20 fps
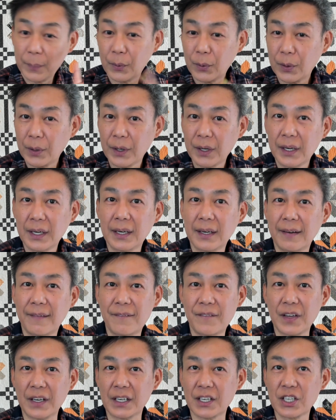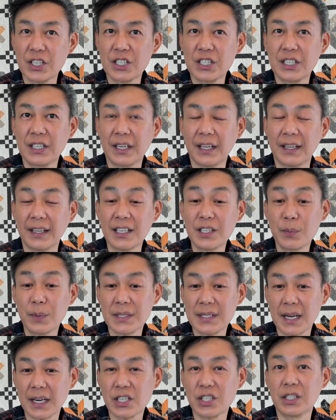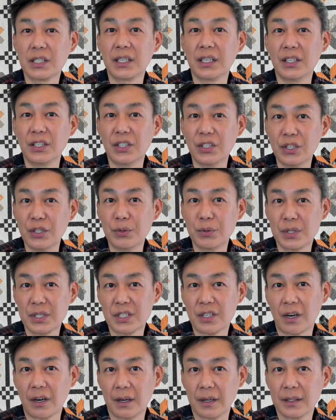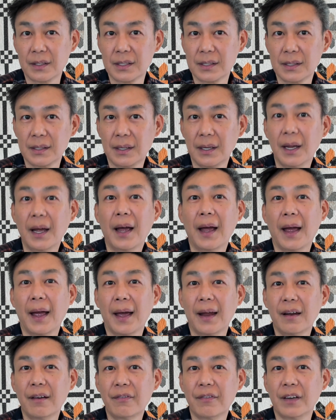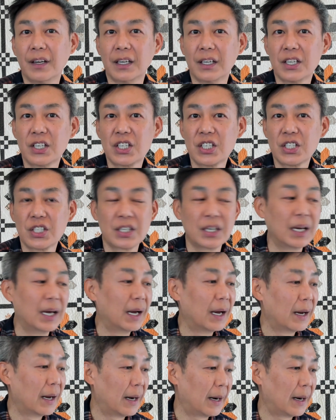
one more finish, and this was actually a new start and a finish.